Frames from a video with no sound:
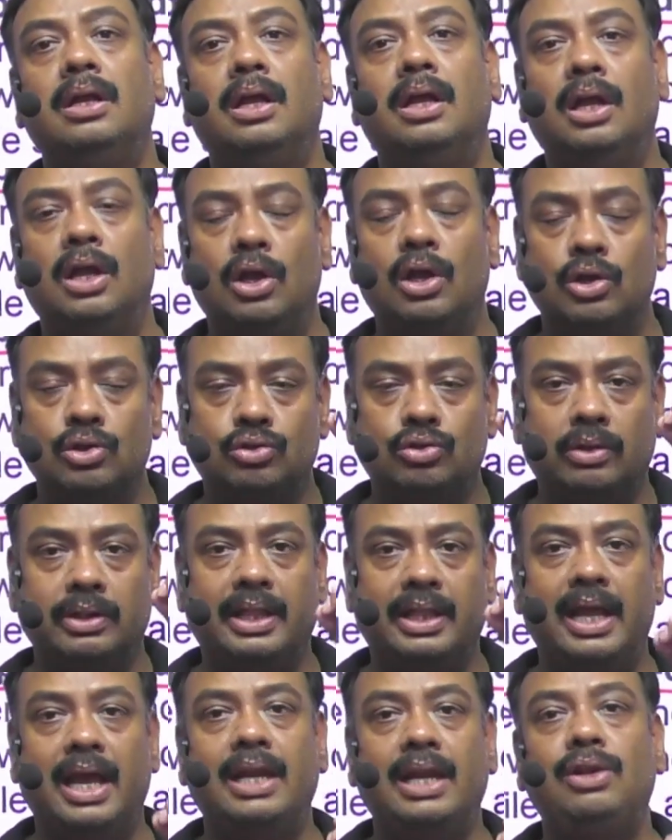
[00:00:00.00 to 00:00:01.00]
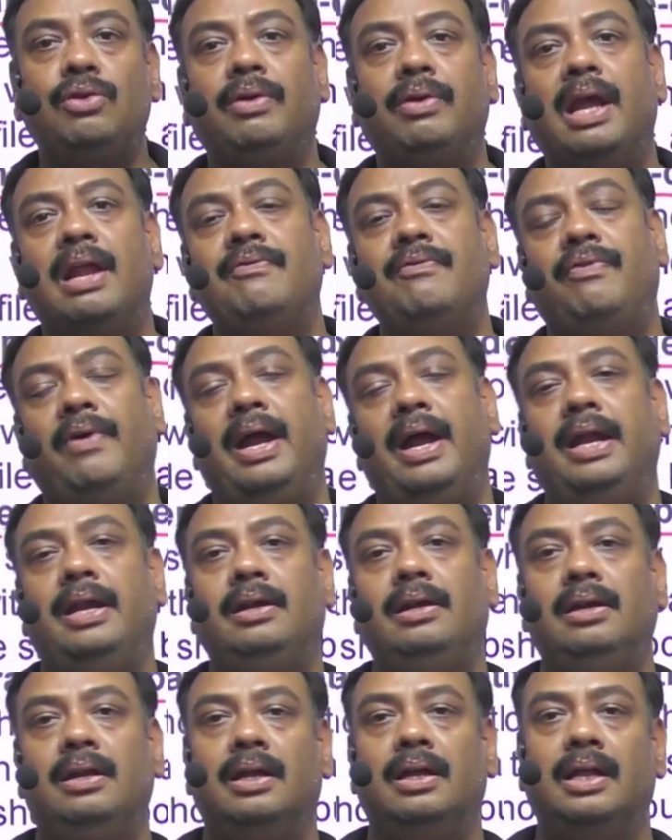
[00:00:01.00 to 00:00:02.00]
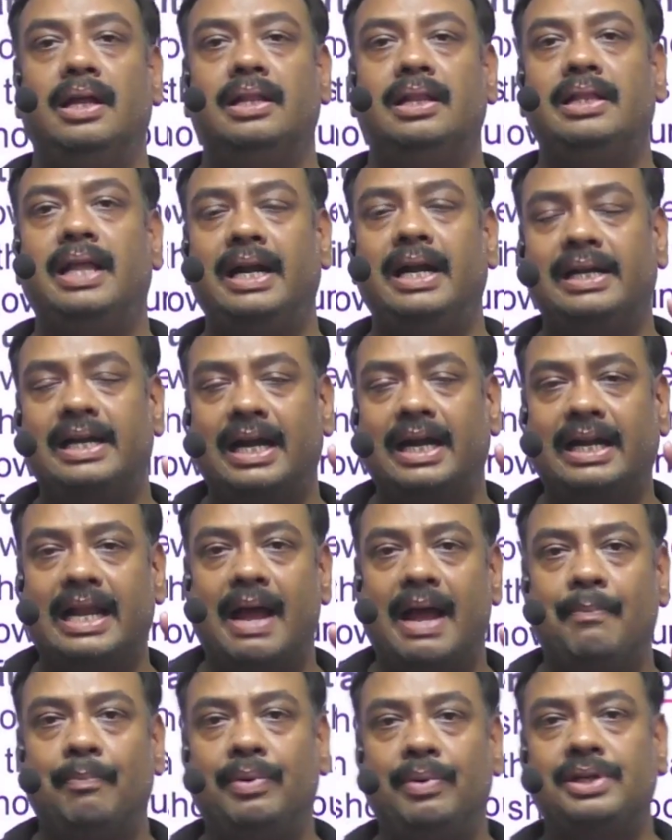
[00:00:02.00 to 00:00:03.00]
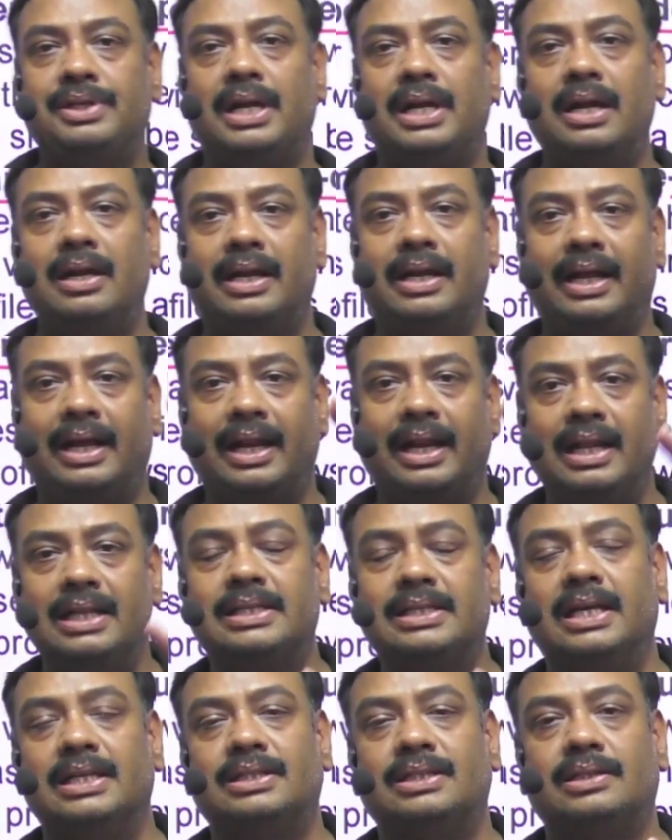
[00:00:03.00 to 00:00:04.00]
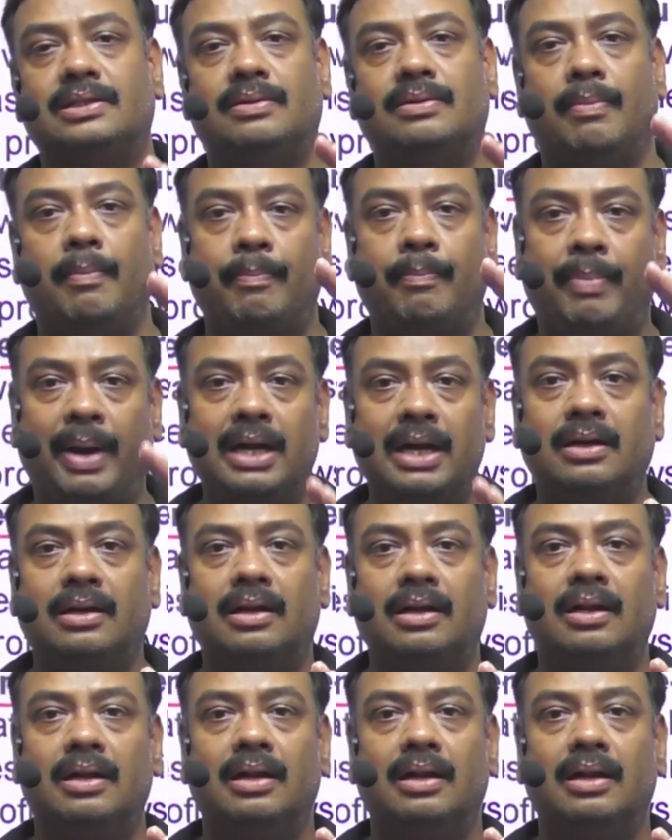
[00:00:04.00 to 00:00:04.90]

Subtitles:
so there you can find that the temperature decreases, but